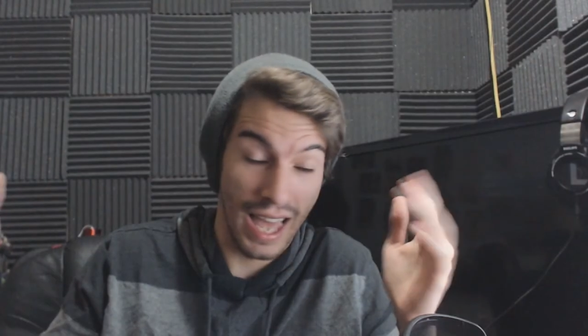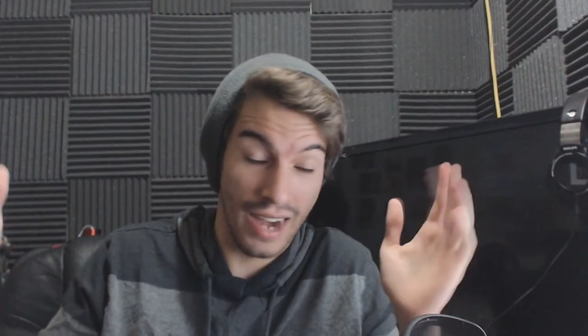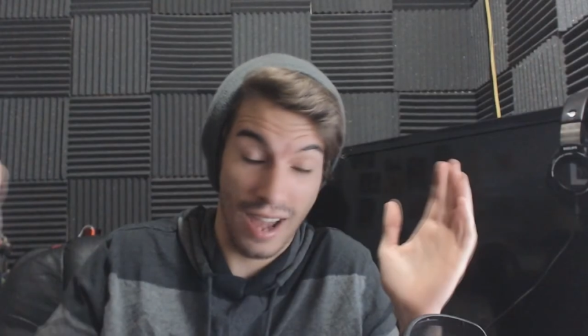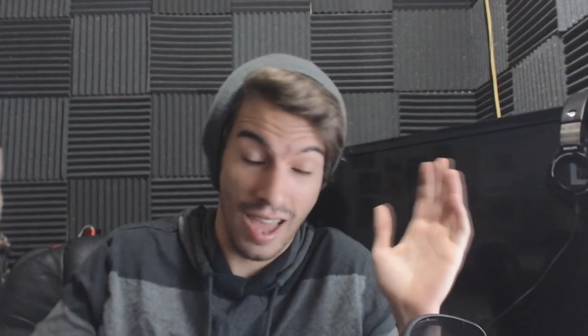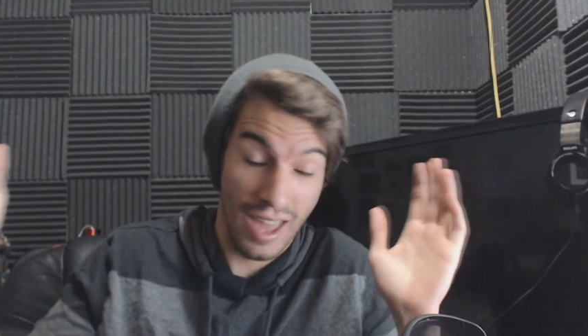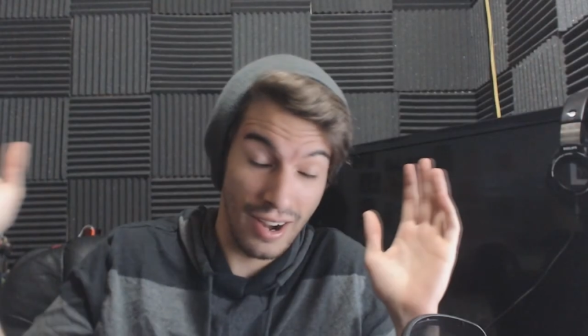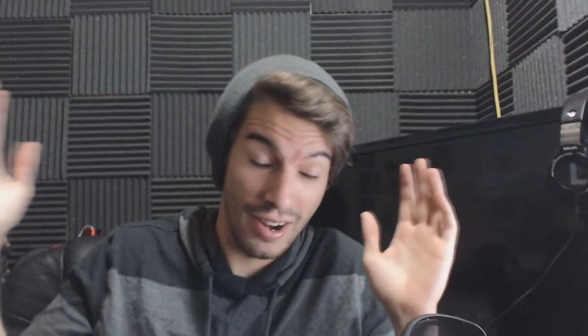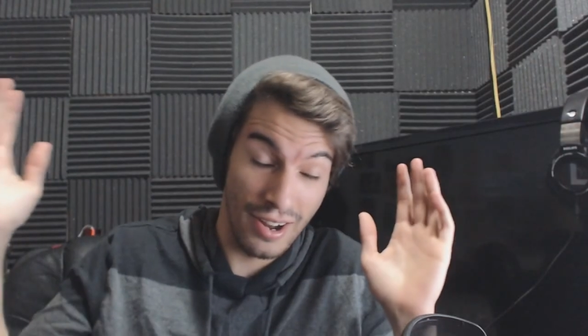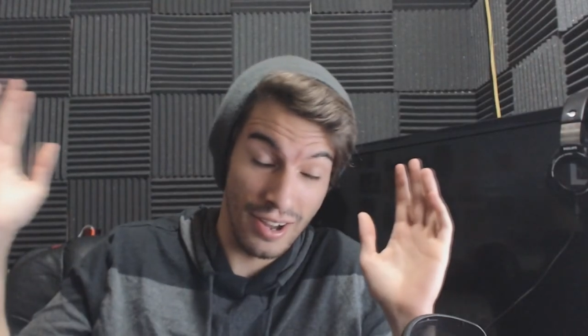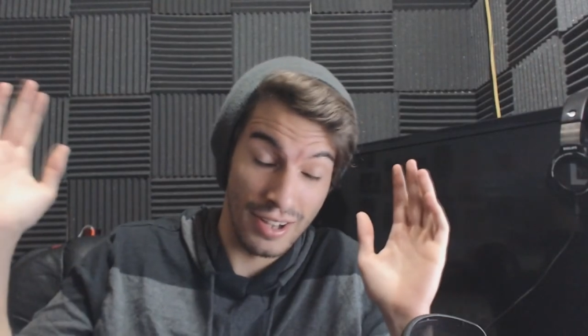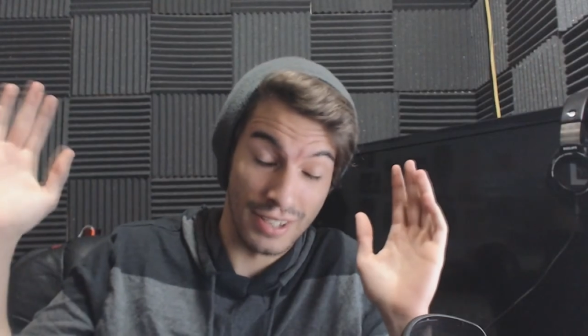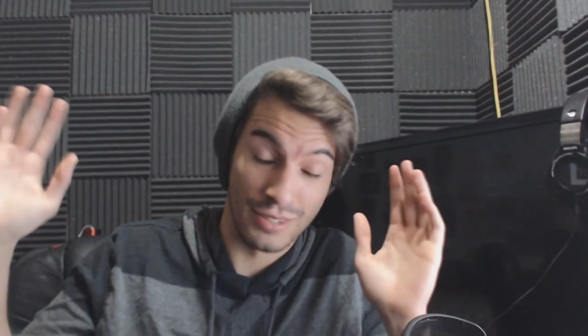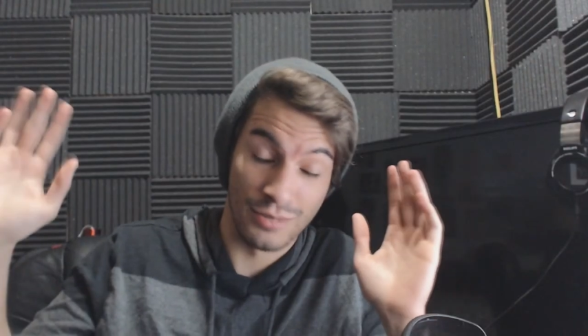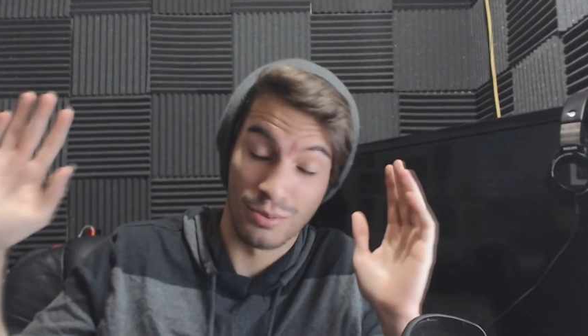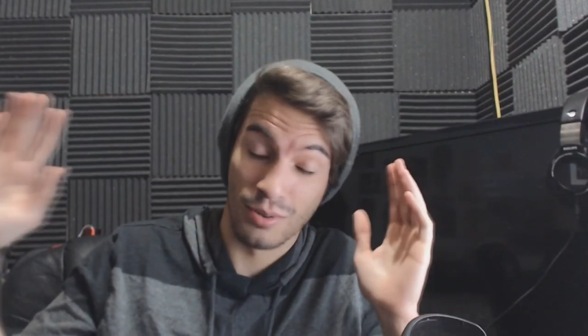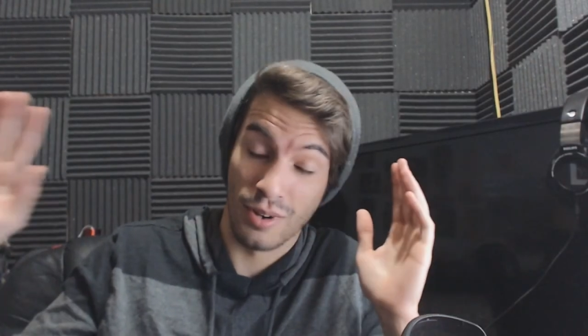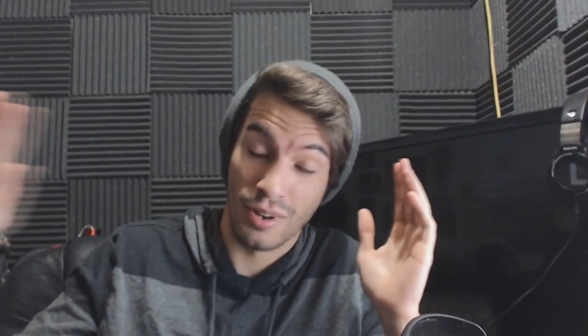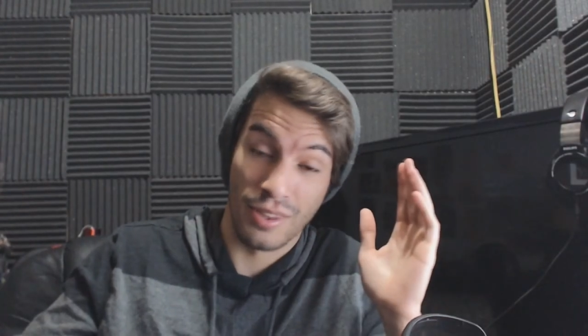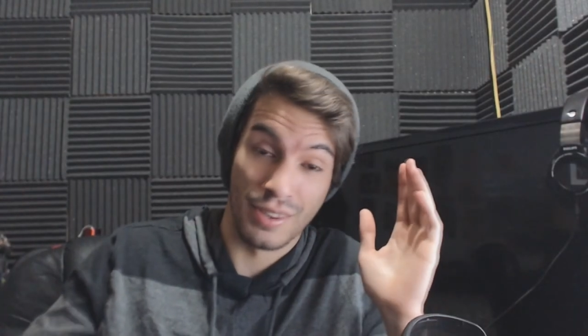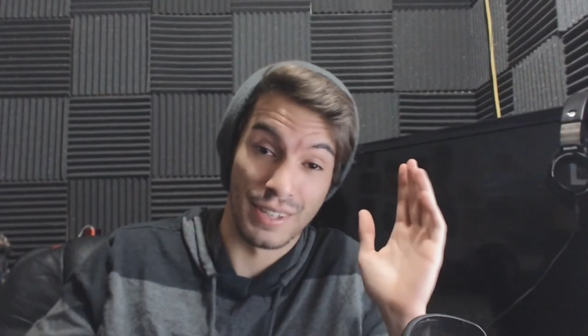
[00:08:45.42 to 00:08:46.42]
I, I don't know. It's just
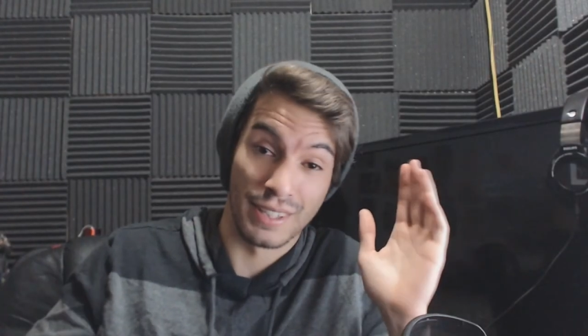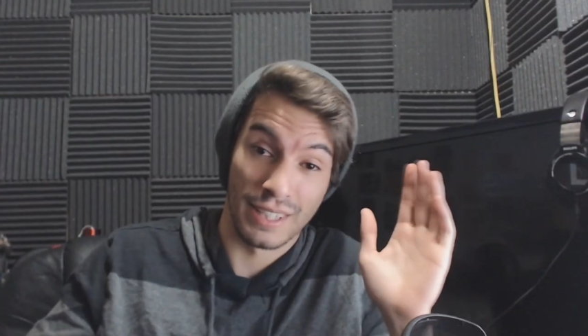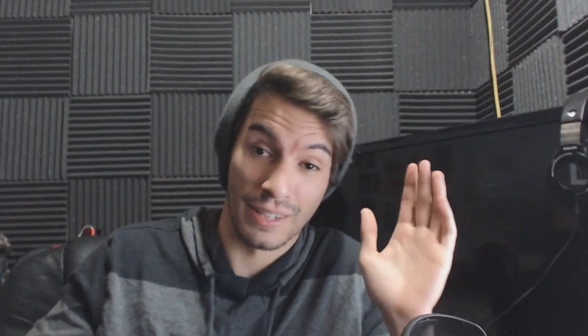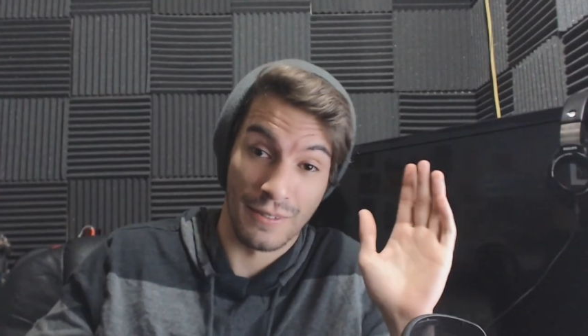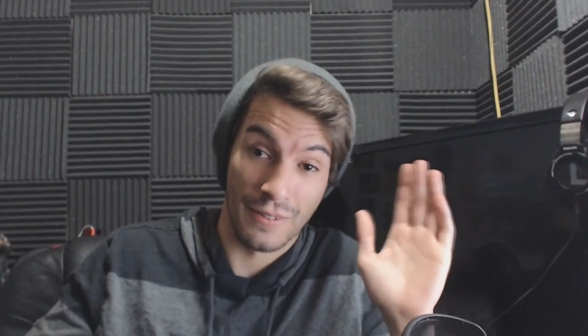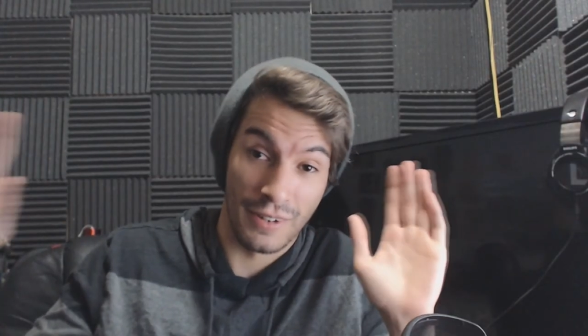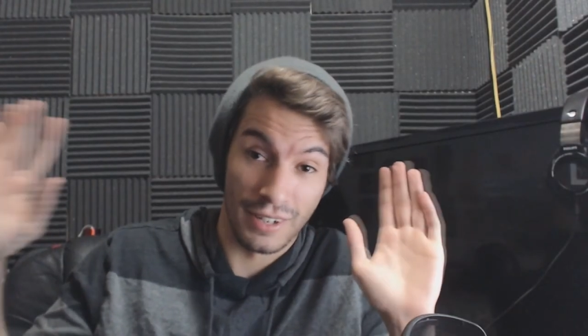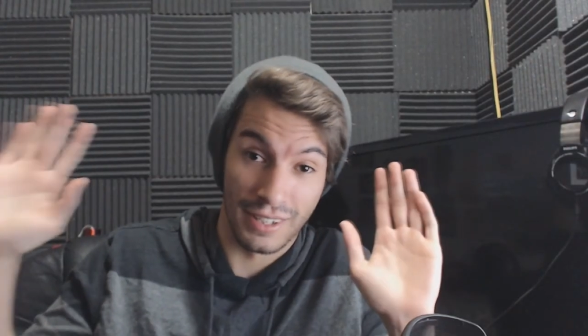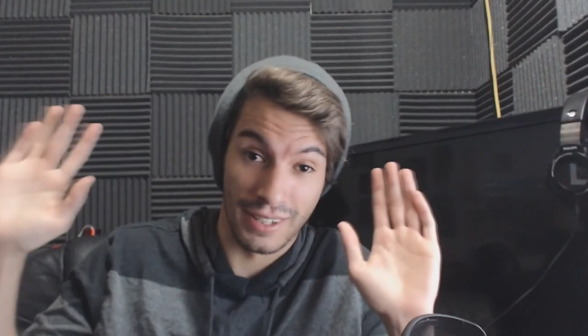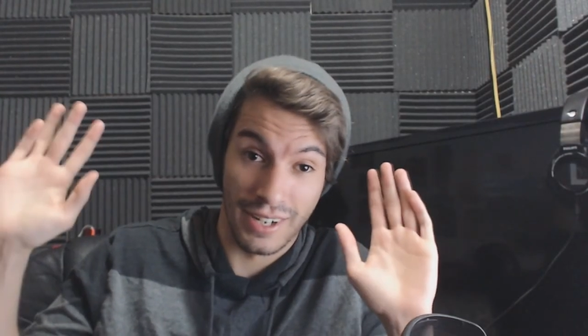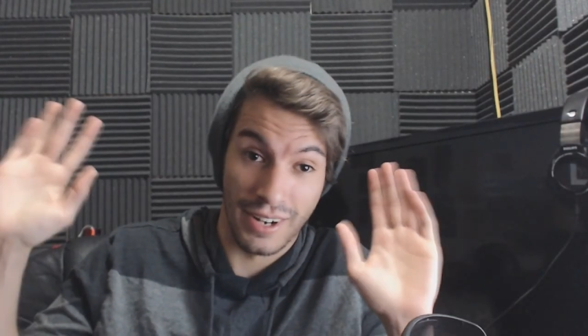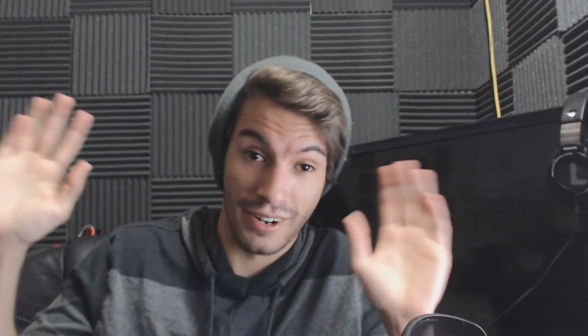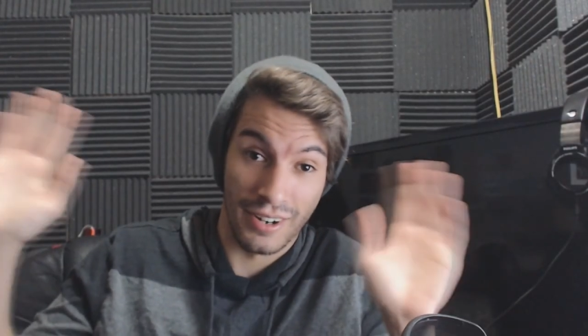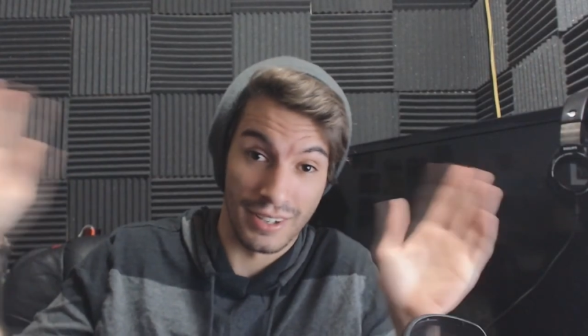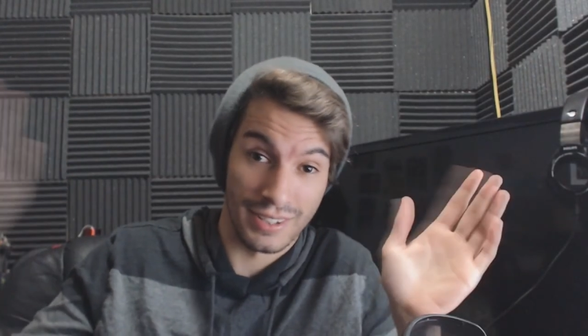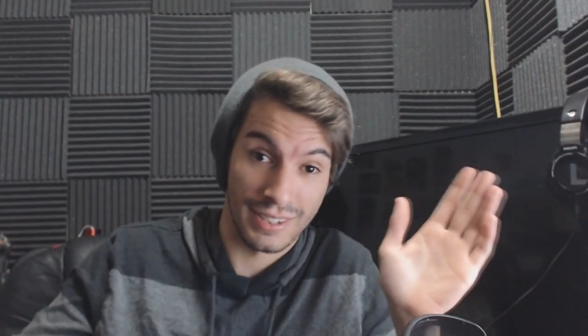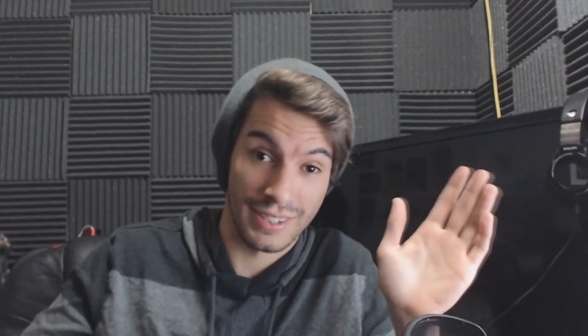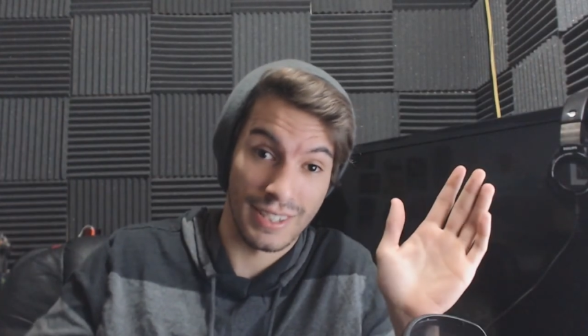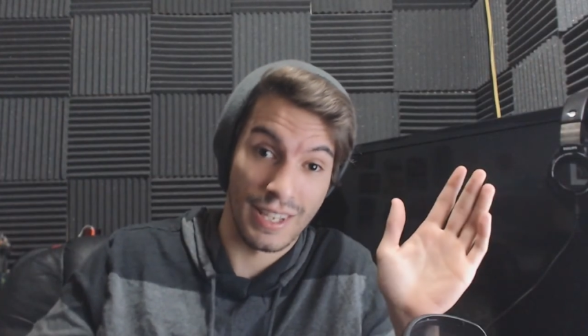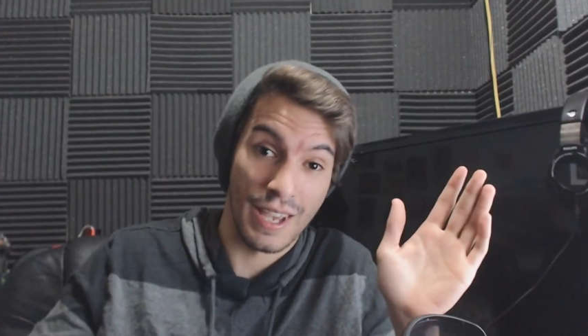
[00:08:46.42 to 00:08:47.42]
one of the things I found
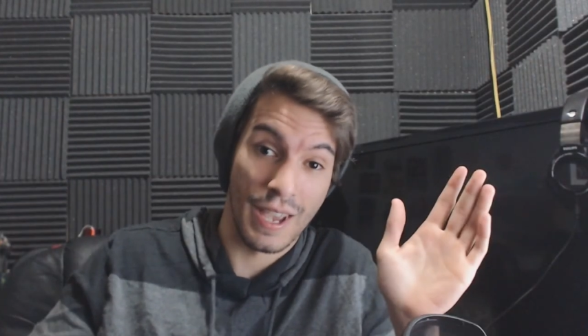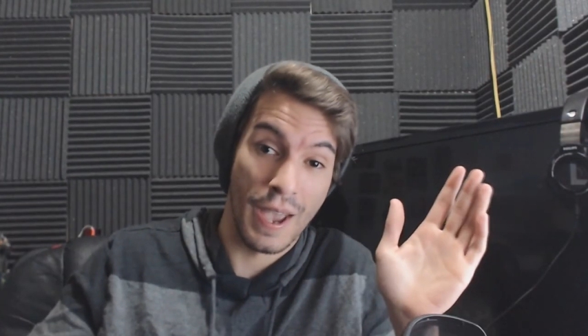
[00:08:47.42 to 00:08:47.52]
hilarious